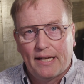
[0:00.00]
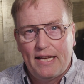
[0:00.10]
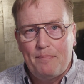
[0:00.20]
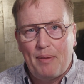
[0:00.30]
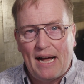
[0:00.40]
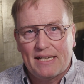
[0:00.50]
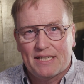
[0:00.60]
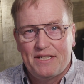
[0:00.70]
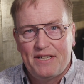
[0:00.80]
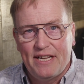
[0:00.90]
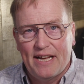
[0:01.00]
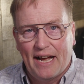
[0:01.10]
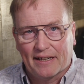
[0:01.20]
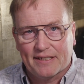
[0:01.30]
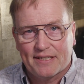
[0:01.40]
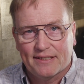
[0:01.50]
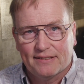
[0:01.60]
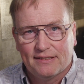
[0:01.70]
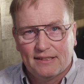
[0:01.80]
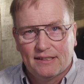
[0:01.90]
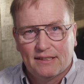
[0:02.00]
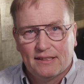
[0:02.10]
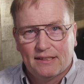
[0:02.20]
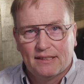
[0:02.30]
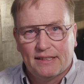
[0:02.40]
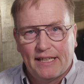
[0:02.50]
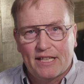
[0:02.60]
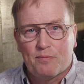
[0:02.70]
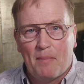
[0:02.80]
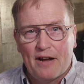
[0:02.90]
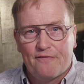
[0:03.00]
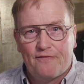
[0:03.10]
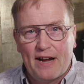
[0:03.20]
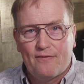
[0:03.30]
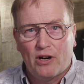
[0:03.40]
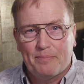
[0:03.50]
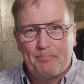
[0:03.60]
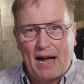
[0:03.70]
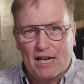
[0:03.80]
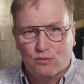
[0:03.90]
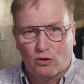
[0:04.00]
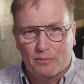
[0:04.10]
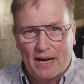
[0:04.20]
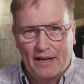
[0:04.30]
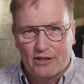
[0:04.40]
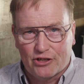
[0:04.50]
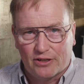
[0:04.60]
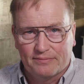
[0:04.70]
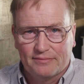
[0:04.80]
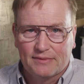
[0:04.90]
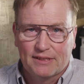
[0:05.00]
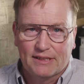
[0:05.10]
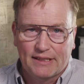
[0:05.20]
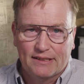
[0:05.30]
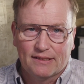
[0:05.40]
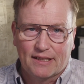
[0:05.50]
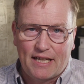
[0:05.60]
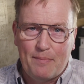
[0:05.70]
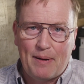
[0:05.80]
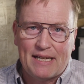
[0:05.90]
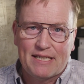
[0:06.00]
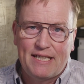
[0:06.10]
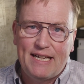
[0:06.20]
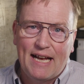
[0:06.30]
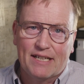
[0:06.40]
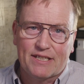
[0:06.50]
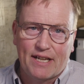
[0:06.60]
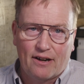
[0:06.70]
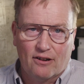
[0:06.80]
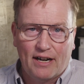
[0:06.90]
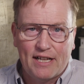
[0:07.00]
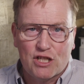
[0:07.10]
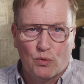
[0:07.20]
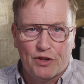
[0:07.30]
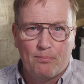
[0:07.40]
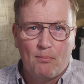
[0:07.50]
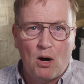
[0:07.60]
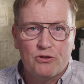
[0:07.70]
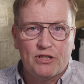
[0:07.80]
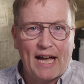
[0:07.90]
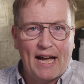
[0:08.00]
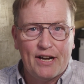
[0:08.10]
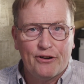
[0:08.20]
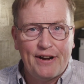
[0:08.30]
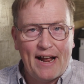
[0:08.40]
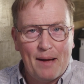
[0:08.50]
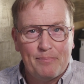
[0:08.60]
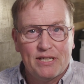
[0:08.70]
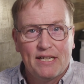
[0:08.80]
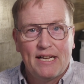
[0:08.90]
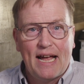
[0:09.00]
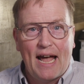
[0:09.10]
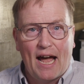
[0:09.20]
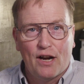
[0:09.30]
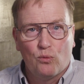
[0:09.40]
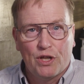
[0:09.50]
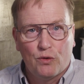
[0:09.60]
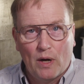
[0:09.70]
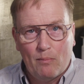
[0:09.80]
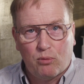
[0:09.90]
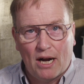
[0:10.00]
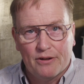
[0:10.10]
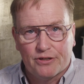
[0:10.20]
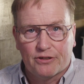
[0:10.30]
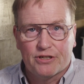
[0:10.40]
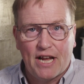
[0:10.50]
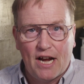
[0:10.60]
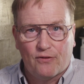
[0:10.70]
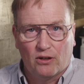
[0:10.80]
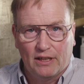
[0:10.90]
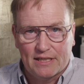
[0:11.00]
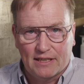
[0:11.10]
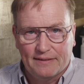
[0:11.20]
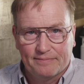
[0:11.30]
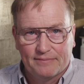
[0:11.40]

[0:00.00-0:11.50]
KeePassDX. It's my favorite password manager. KeePassDX integrates with most Android apps and with web browsers effortlessly.